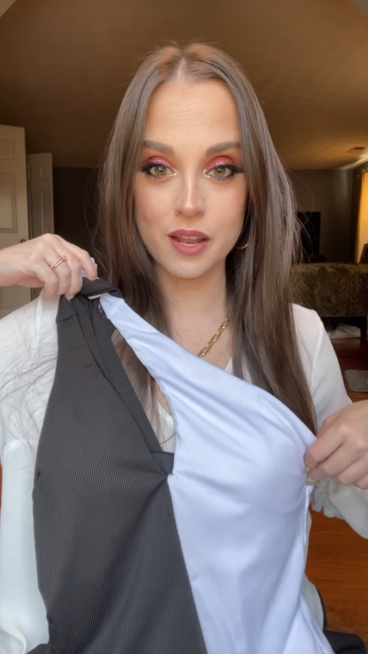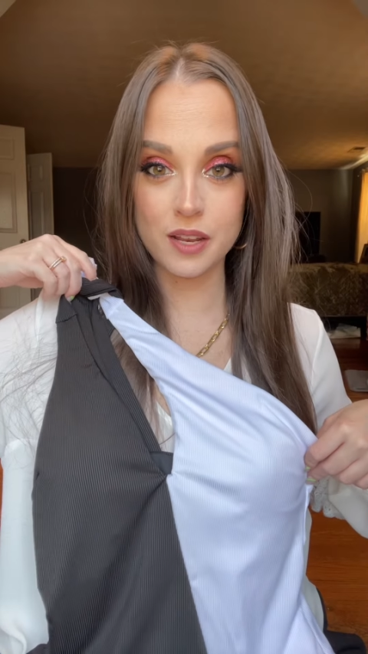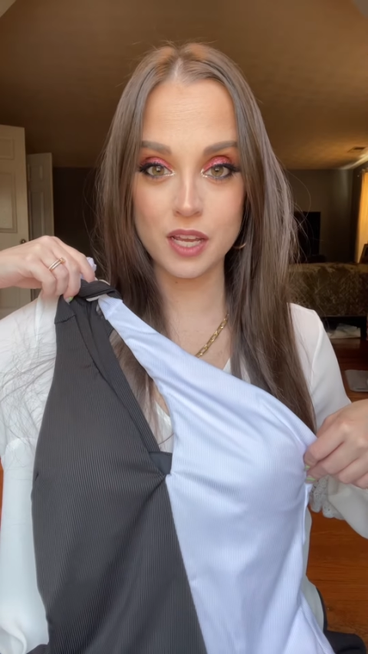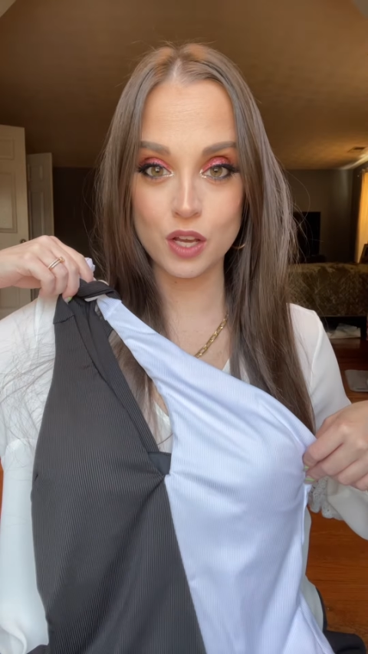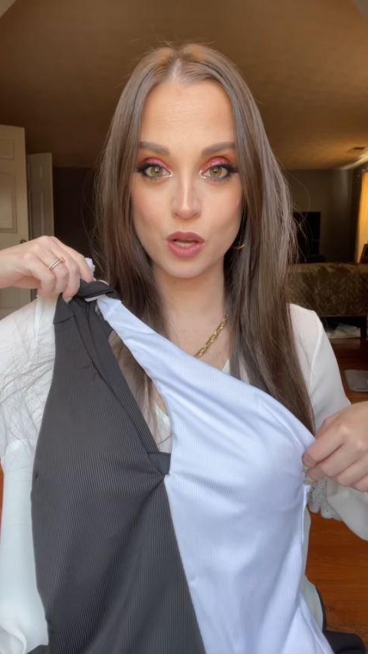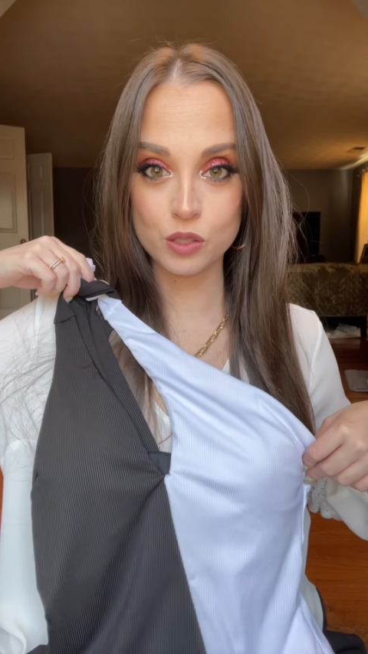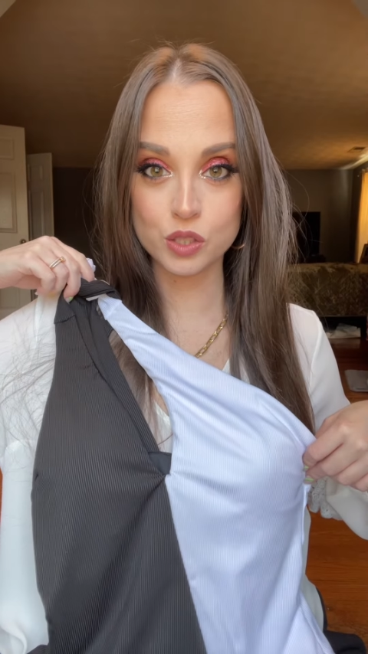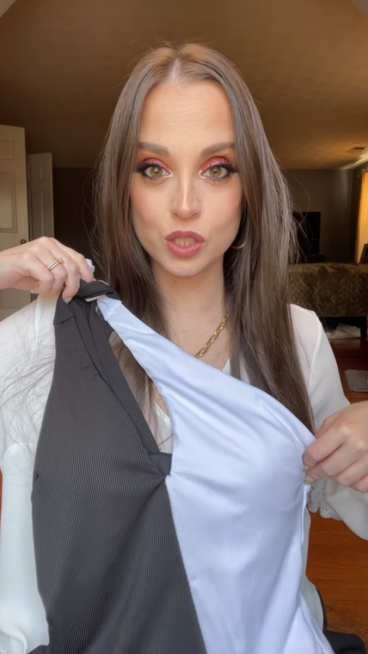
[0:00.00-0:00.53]
and it
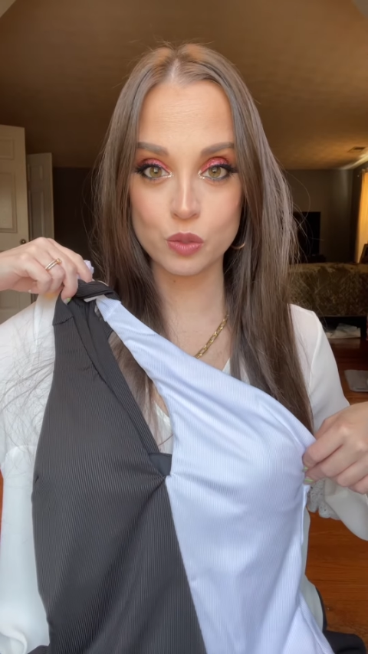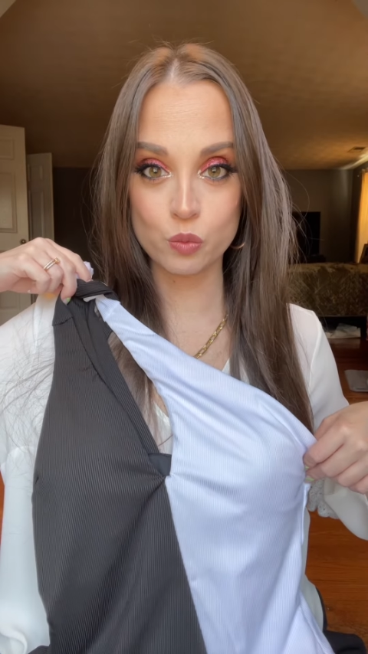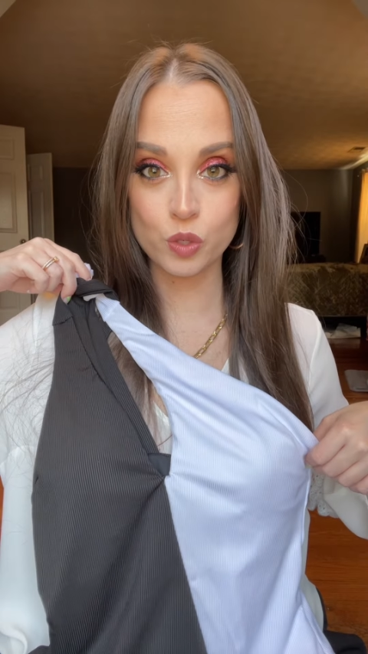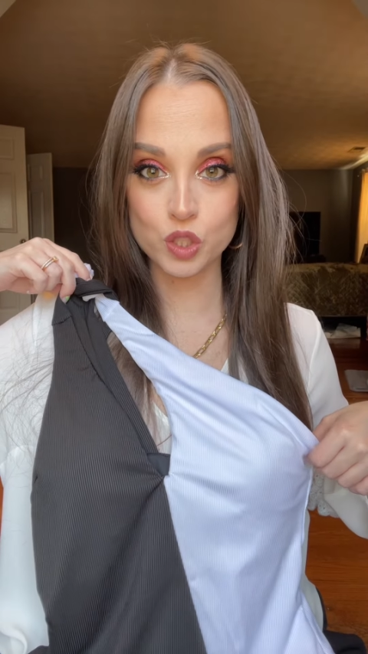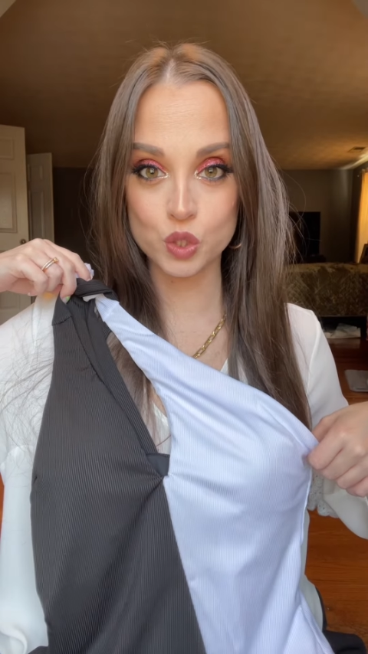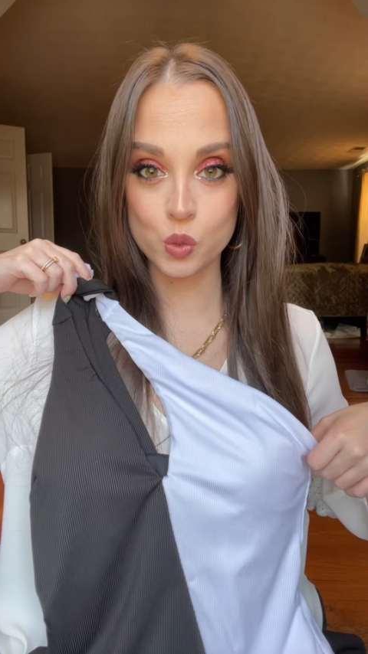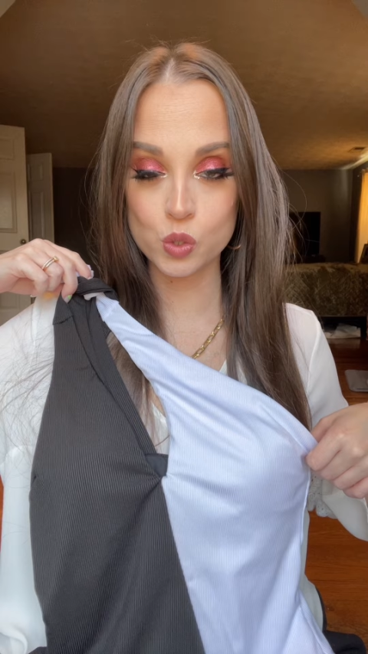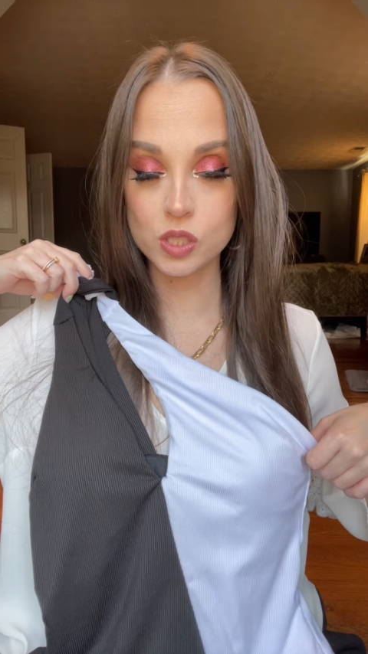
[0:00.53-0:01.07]
goes
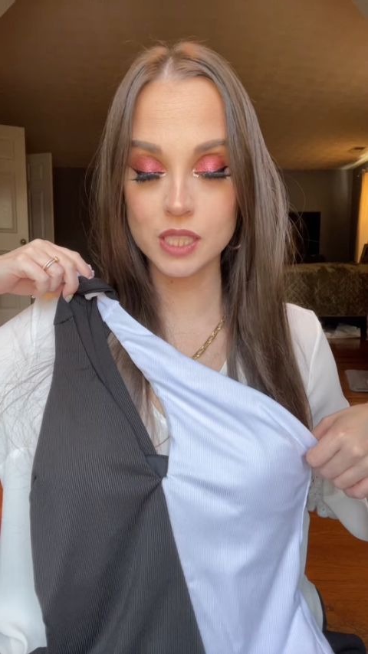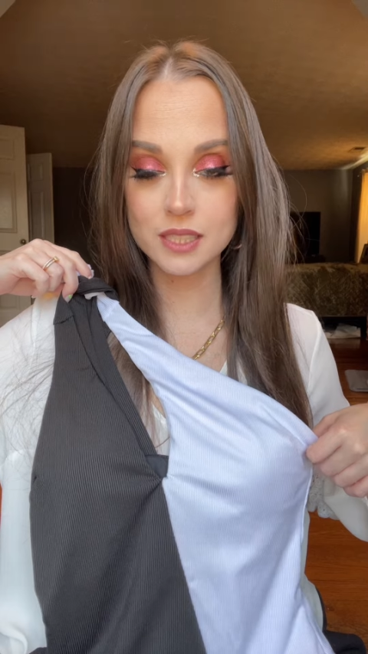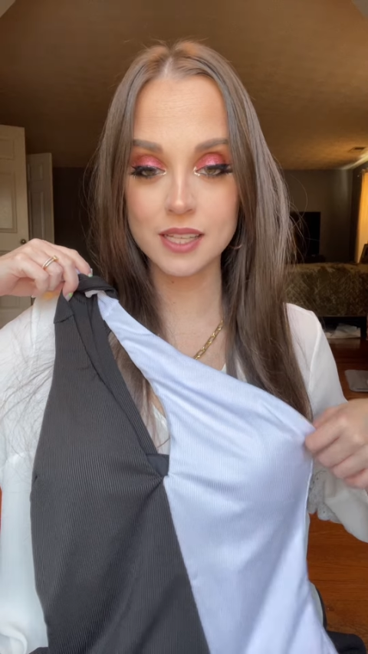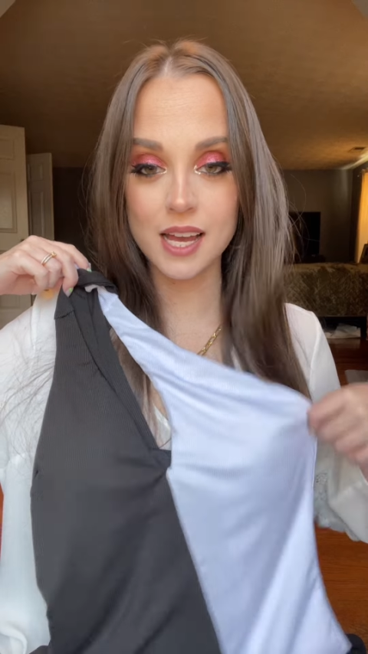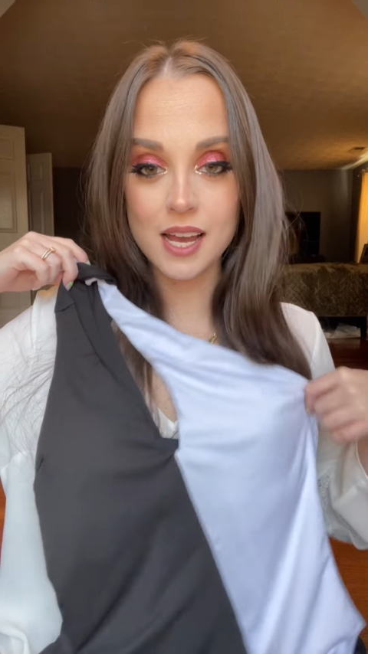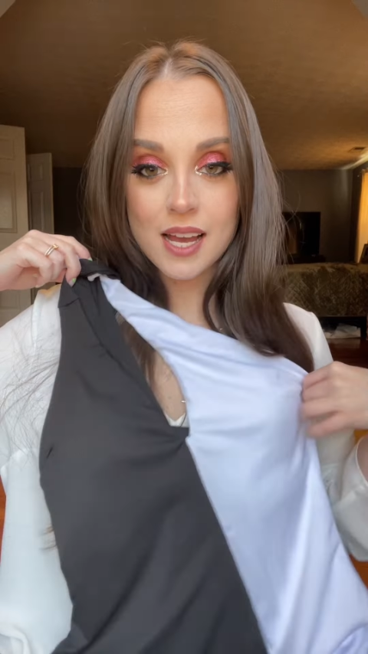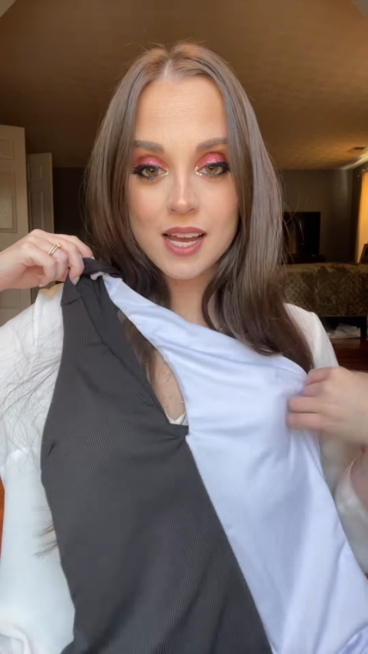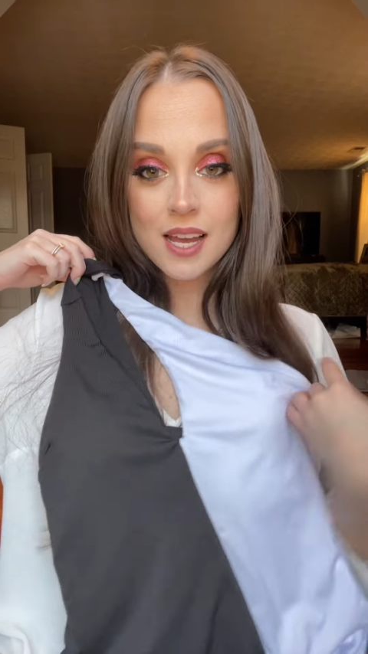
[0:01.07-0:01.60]
one shoulder like
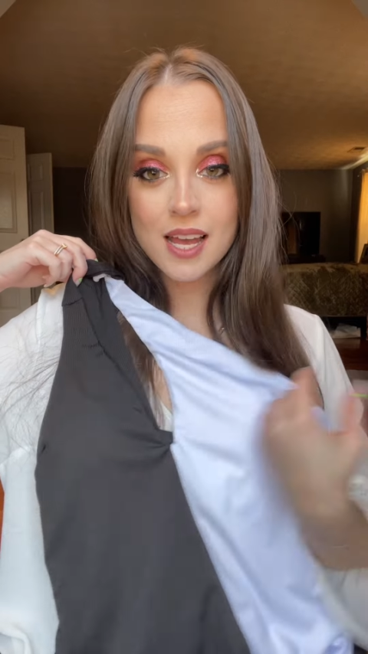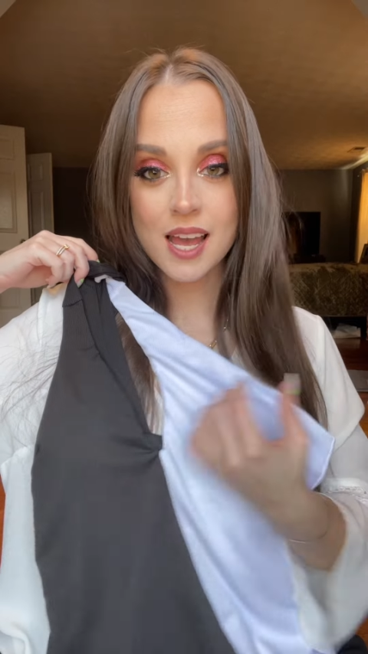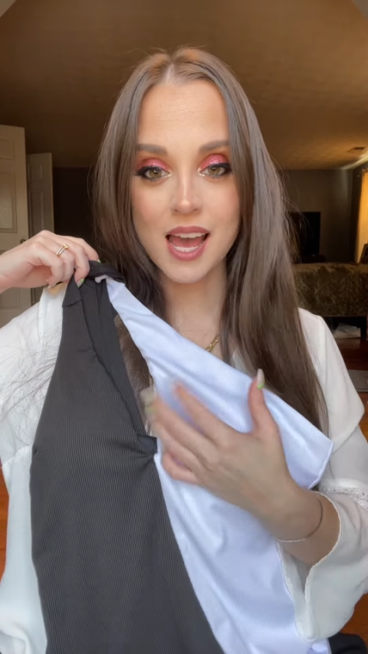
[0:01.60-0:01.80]
that.